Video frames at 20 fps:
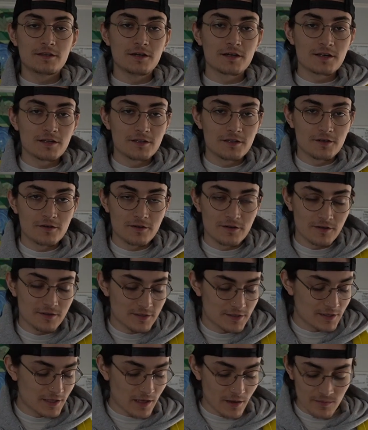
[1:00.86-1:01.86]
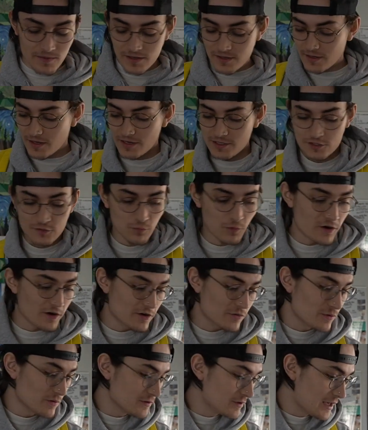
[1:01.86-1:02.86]
Dunkin' Donuts and get me an ice
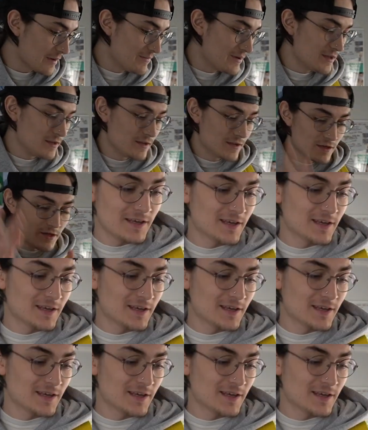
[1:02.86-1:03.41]
water with lemon.